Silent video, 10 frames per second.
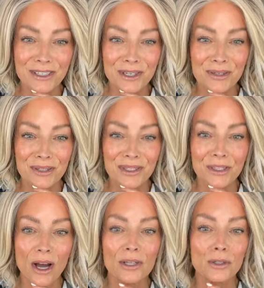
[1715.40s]
I choose
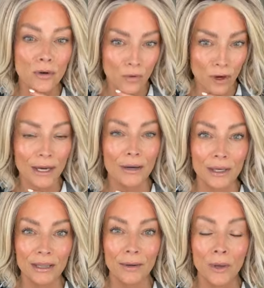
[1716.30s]
to not do a
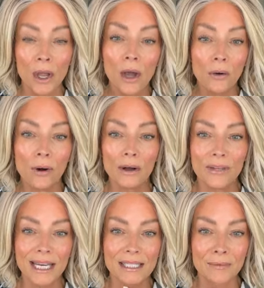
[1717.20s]
workout in them. Well,
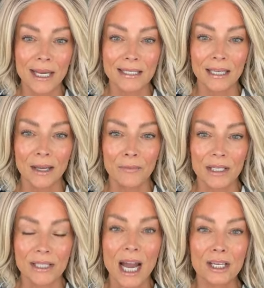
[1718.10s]
that's amazing,
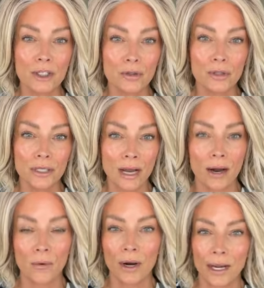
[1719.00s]
Kimby's. I choose to
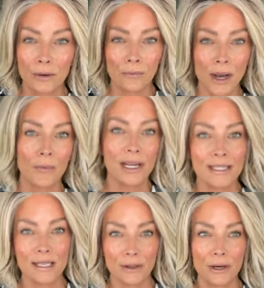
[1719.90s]
not work out in my
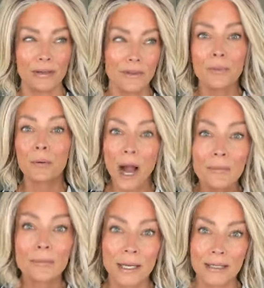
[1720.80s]
wigs either. The
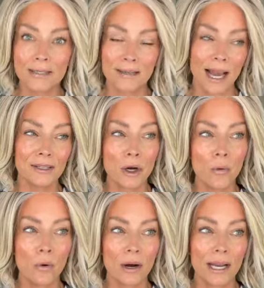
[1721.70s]
problem is I
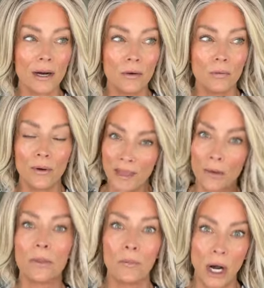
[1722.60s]
don't work out
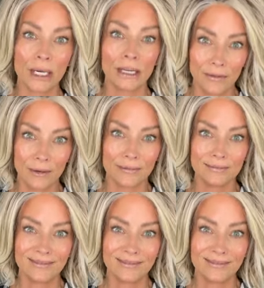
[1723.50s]
without them on either.